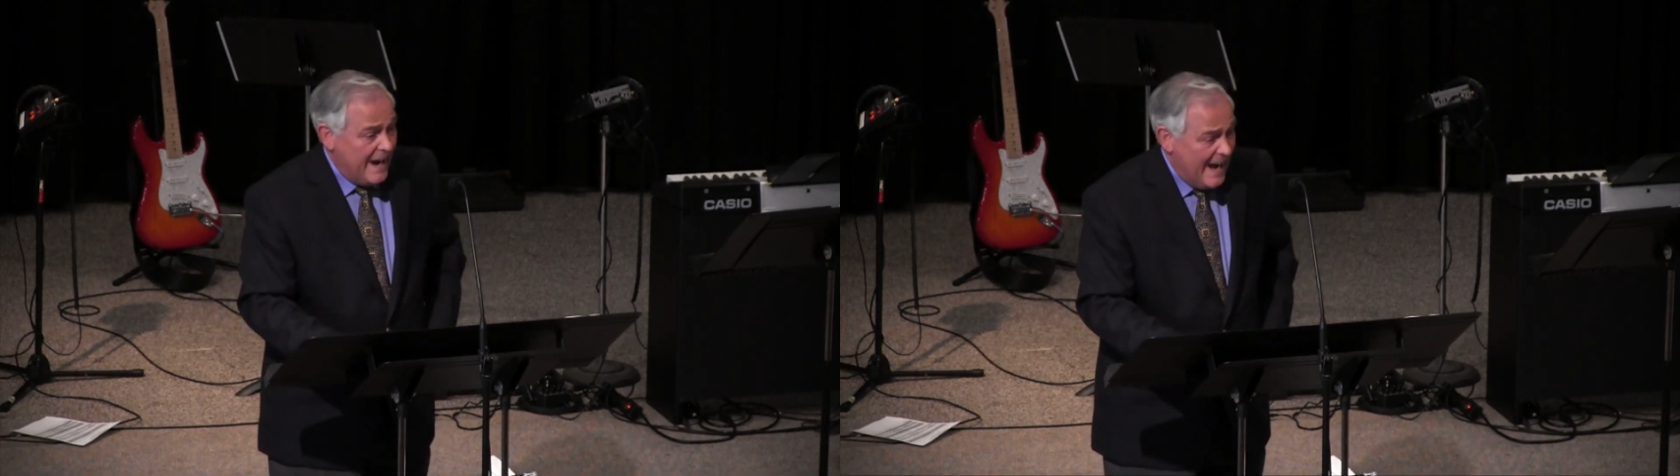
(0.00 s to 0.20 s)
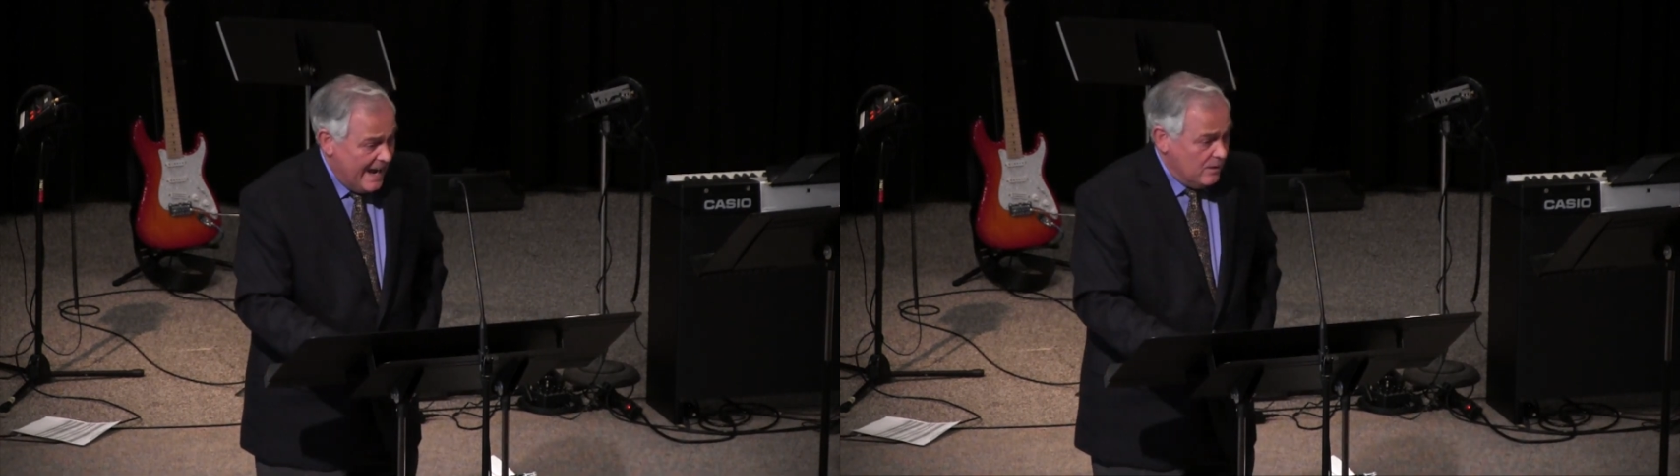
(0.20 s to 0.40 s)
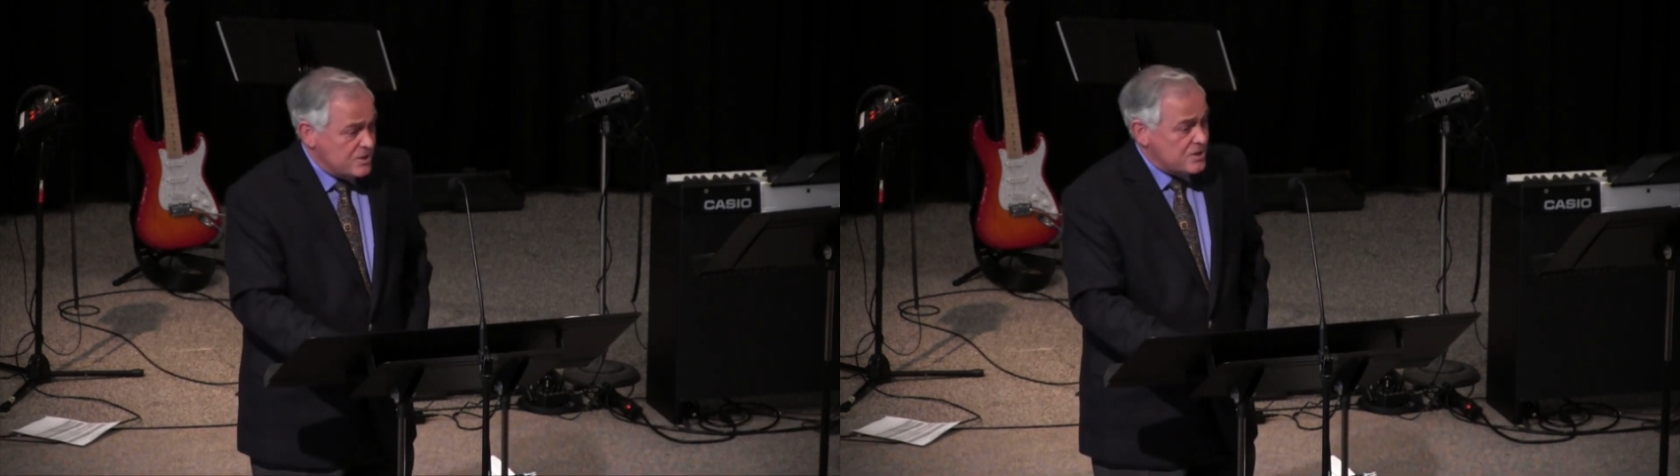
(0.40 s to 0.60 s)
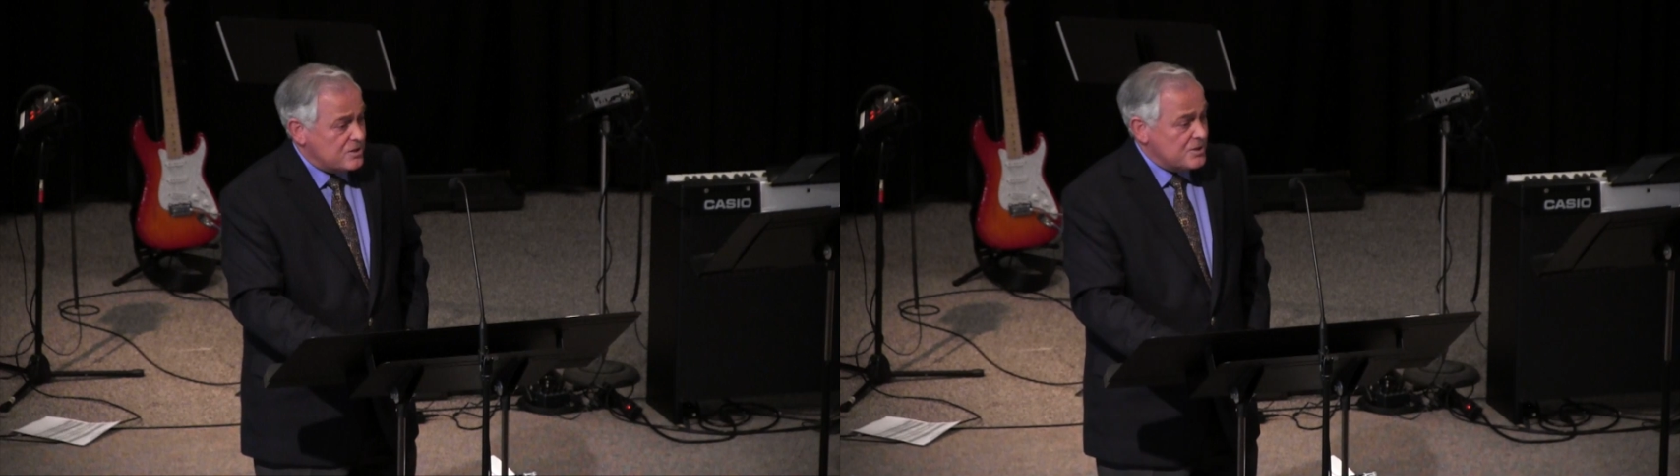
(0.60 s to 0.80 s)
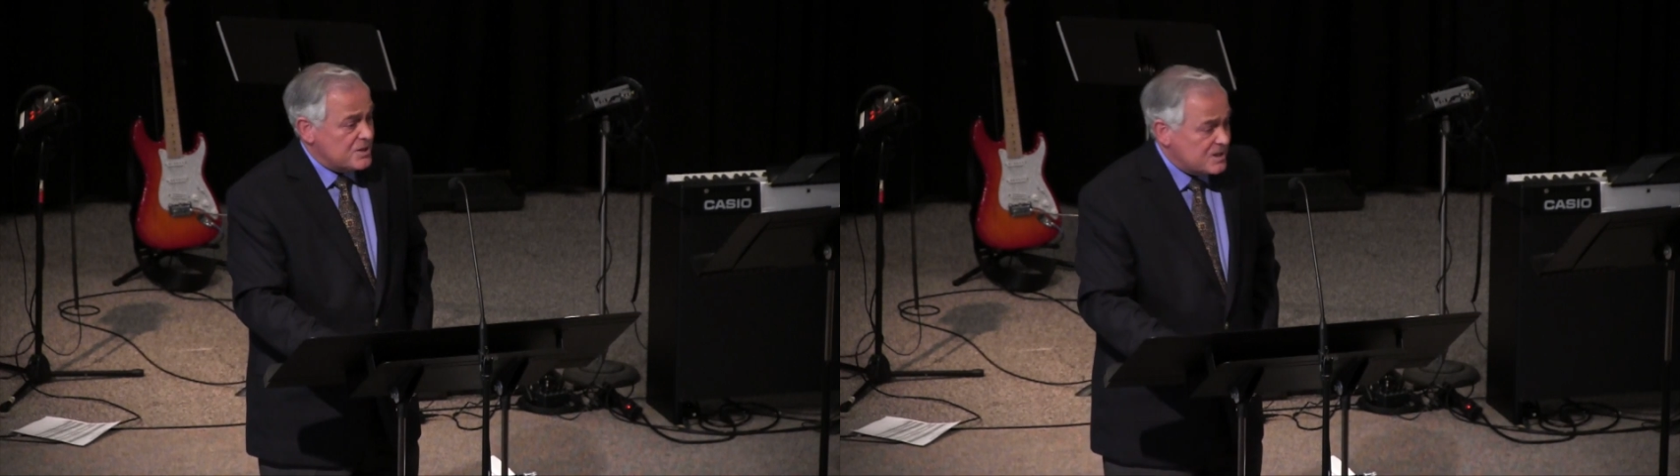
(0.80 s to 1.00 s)
else
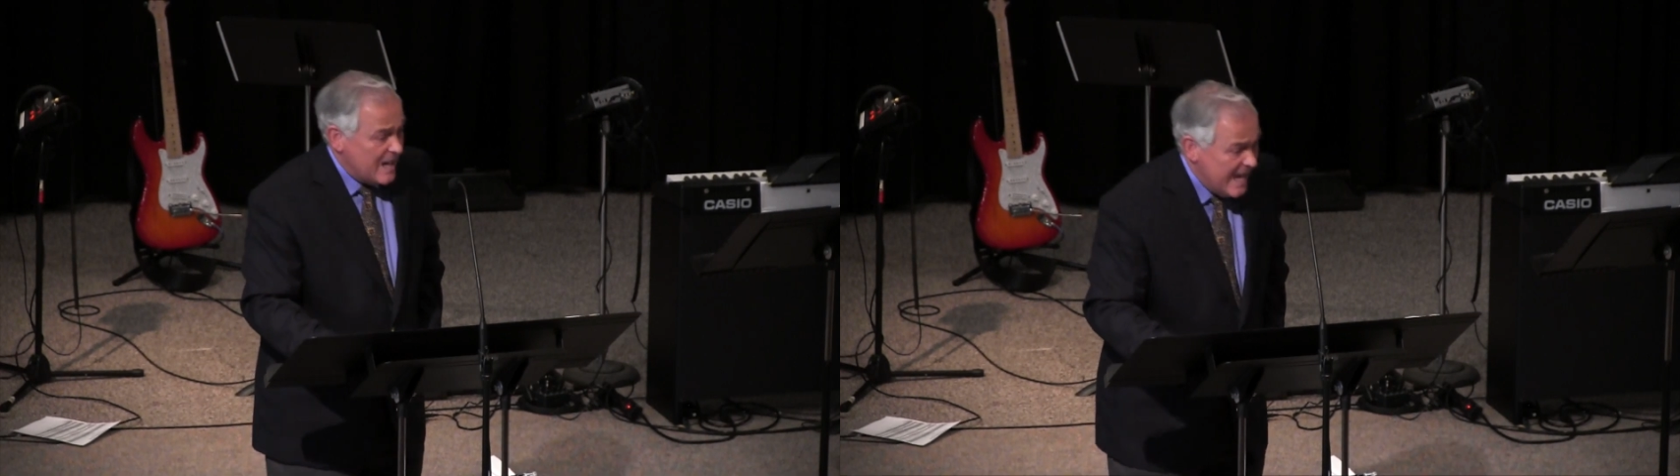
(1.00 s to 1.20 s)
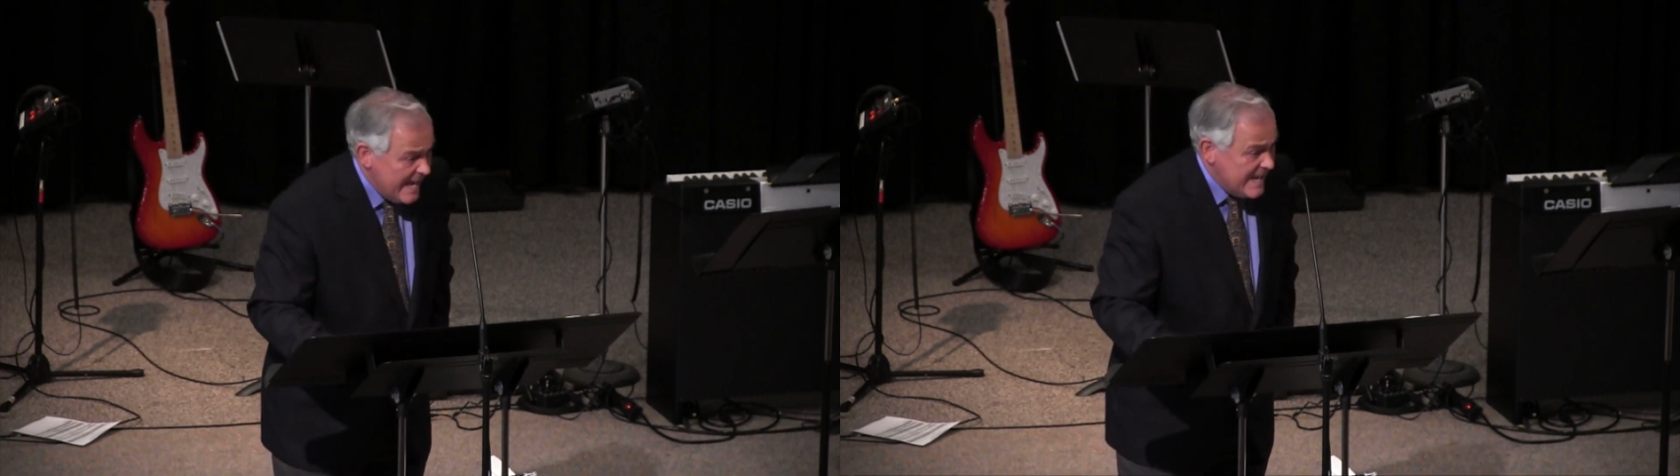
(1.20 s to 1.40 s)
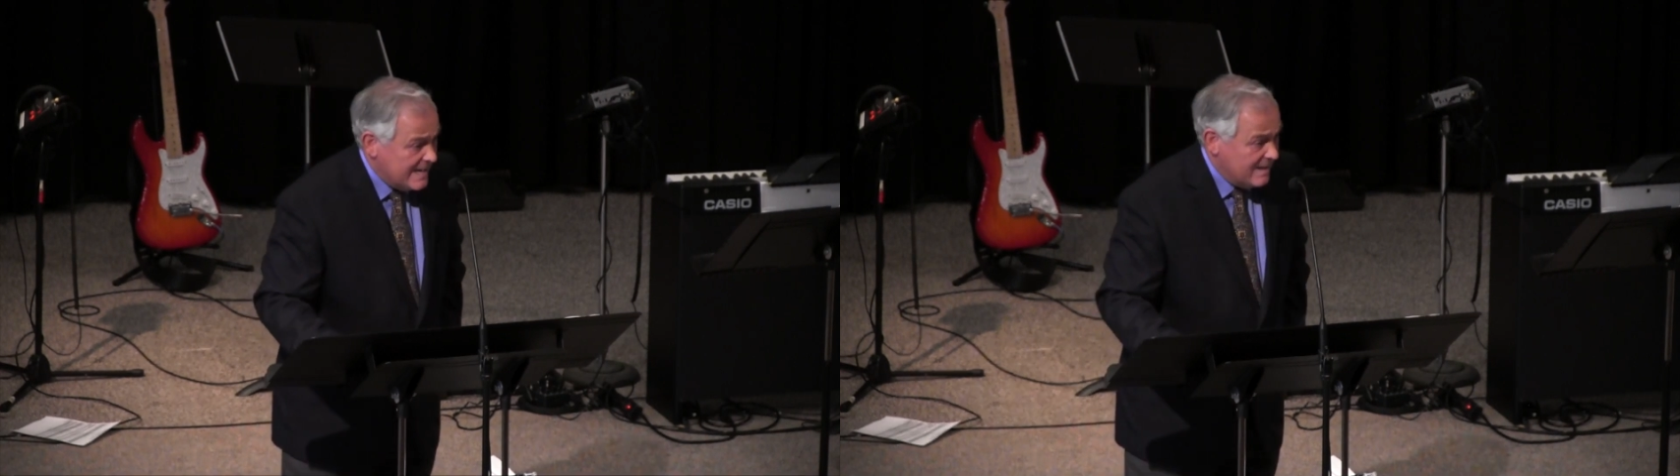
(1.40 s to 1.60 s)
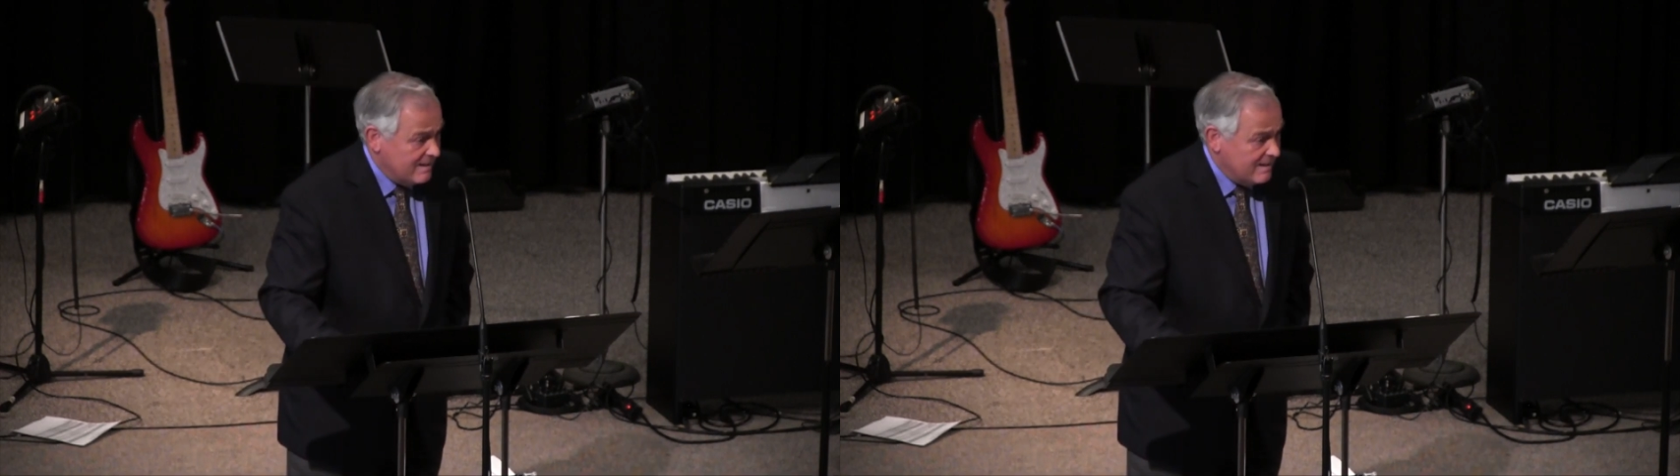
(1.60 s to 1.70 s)
to say.